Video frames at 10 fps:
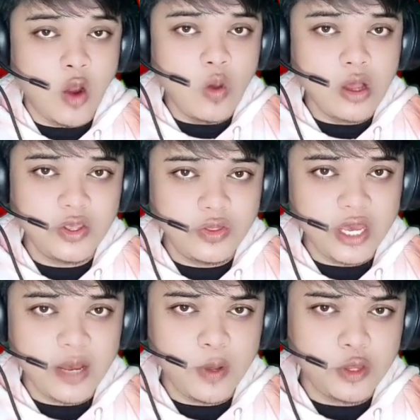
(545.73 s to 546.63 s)
what you
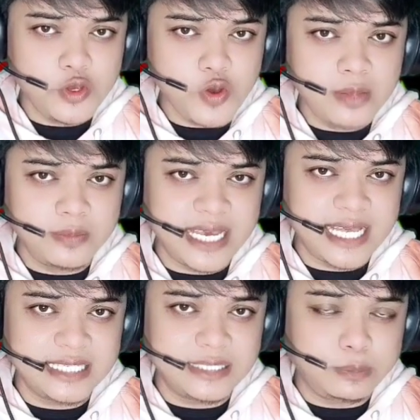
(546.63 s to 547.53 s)
think about new
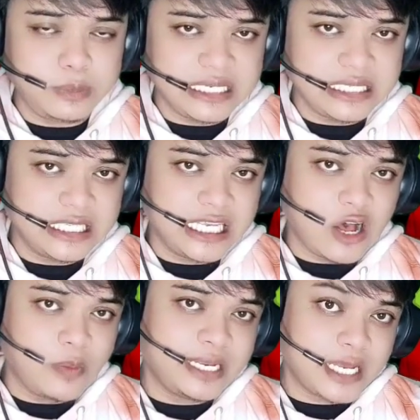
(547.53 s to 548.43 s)
updates please
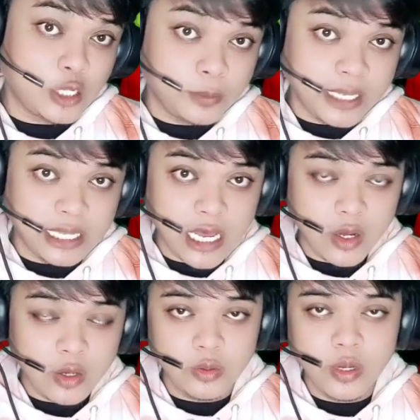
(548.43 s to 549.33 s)
comment down
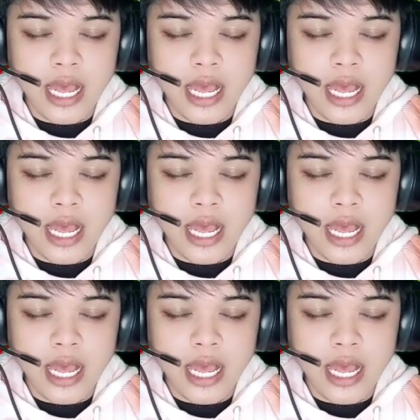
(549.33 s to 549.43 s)
below